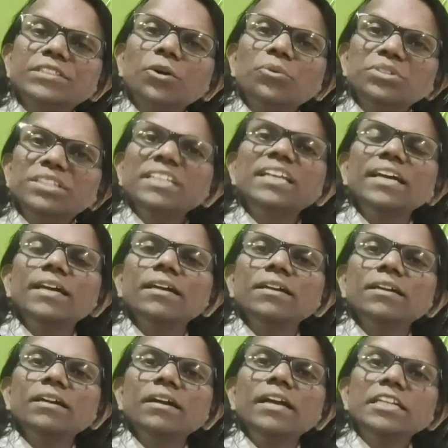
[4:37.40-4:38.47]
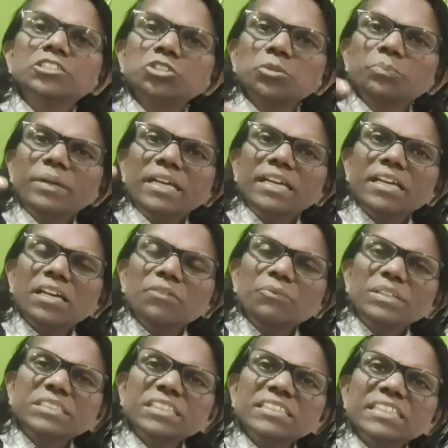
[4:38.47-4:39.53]
without delay. It should be
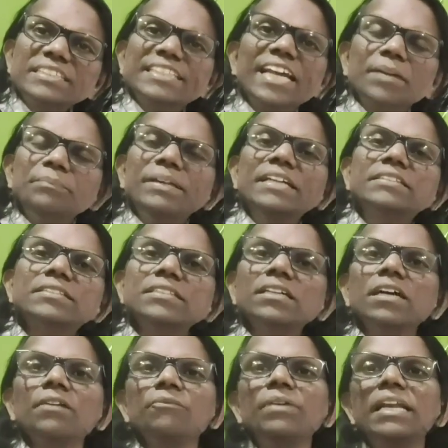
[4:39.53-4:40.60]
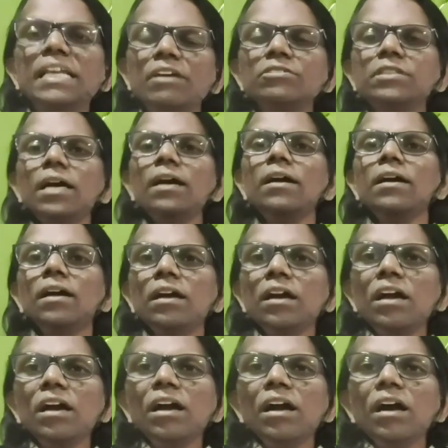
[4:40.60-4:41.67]
within the 10 minutes will give the
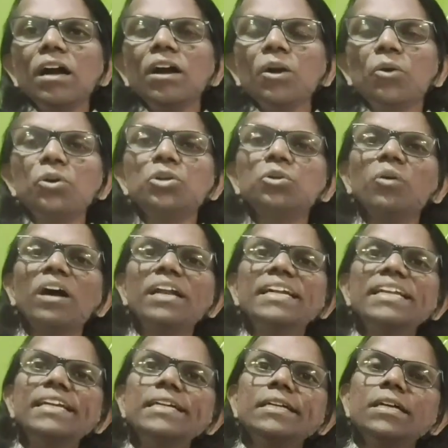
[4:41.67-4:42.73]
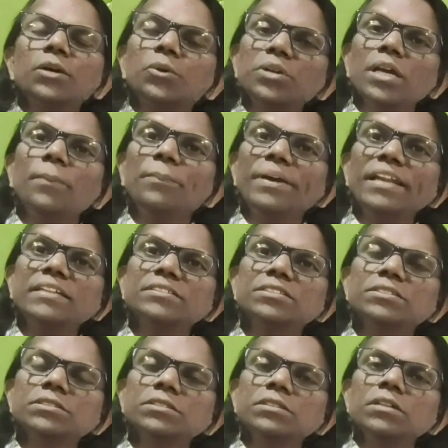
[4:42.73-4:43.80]
good quality, good
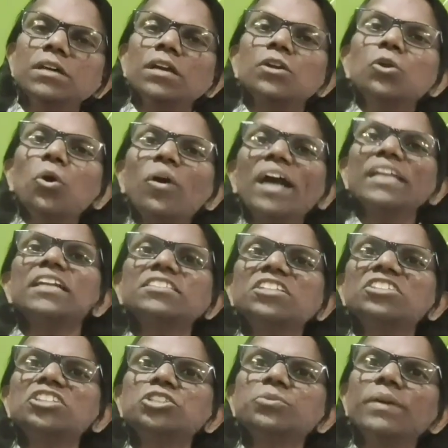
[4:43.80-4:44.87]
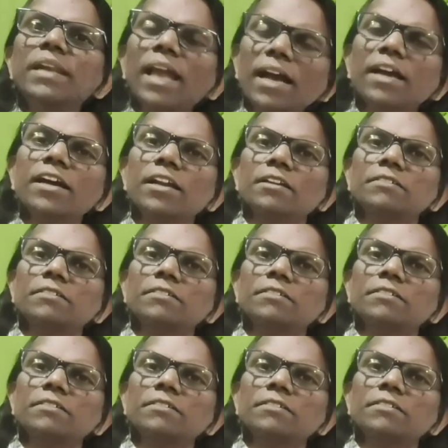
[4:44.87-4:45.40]
appearance. No color changes will